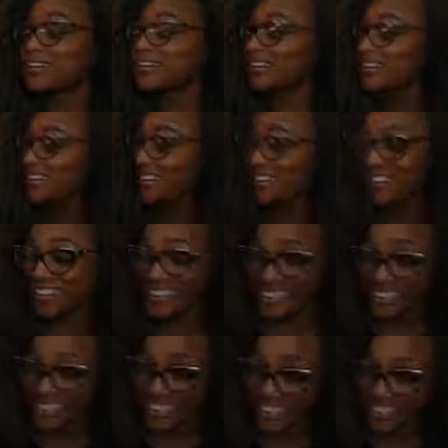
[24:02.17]
3 different
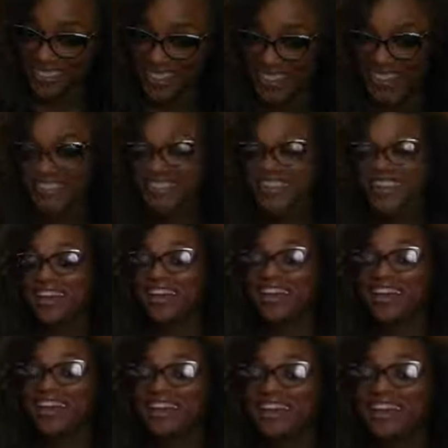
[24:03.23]
dudes. Why
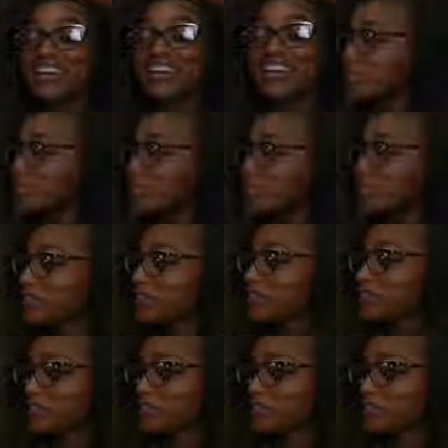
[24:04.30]
didn't you tell me?